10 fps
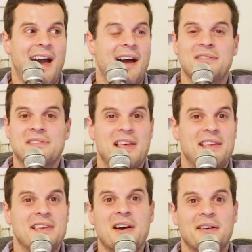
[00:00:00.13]
I was
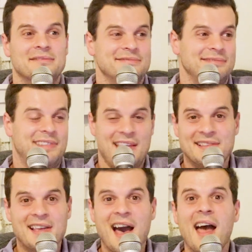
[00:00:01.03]
like,
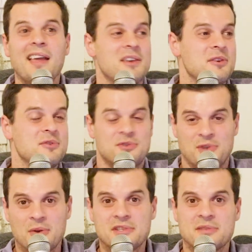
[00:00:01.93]
this guy,
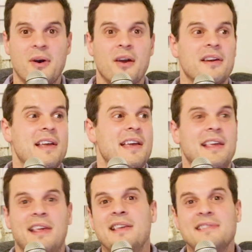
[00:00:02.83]
so smart.
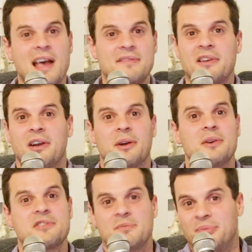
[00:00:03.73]
He's having the
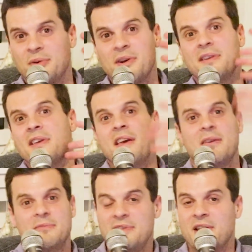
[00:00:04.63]
courage to put,
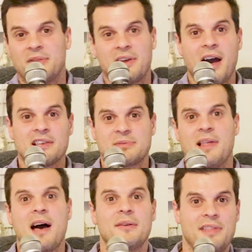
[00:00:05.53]
the
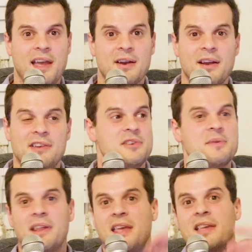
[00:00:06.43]
gospel out there and
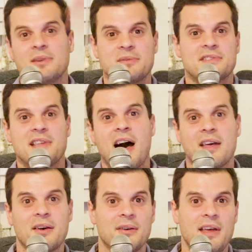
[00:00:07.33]
doing it his own
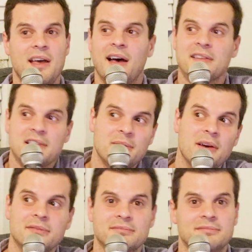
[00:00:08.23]
style. I was like,
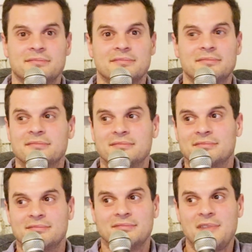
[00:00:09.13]
well,
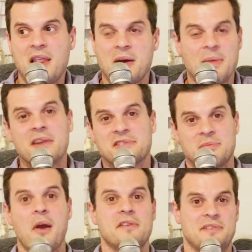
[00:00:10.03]
I'm not as
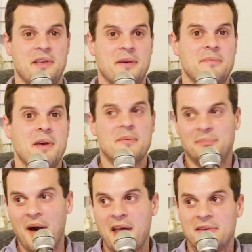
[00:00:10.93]
smart as him,
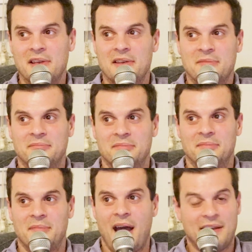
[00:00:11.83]
but
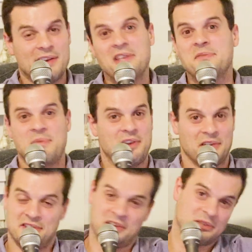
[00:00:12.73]
I could at least be
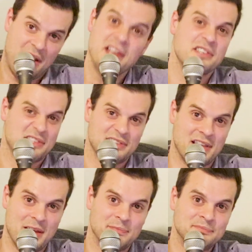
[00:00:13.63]
as courageous as
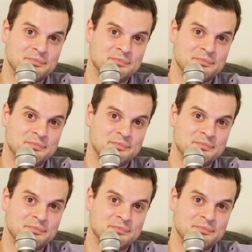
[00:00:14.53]
him.